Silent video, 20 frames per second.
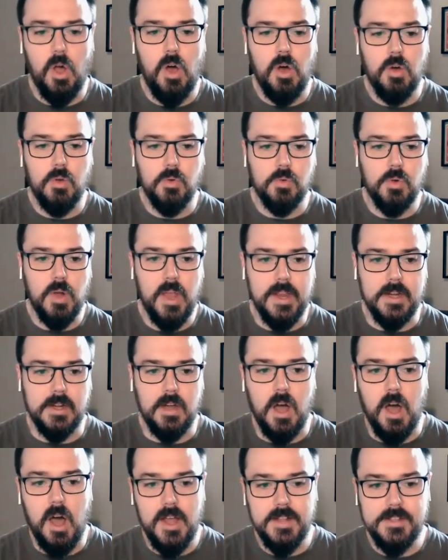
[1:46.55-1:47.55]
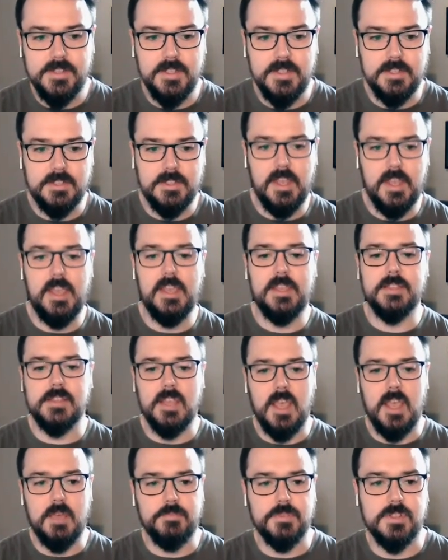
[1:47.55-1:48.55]
All right, on
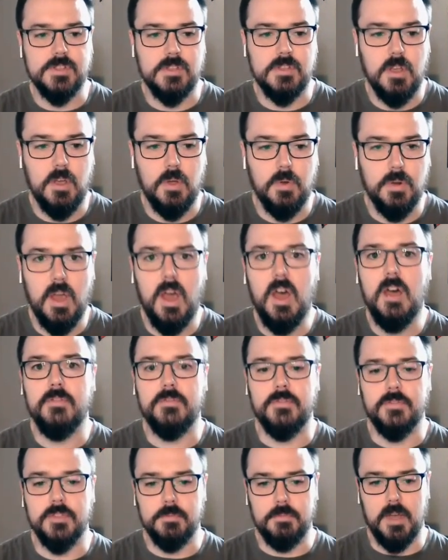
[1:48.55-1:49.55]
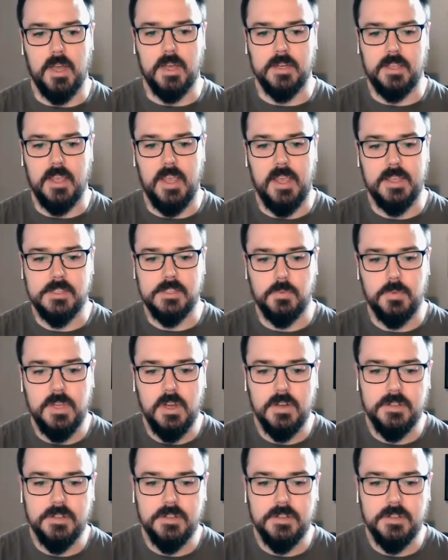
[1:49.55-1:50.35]
today's episode of the podcast,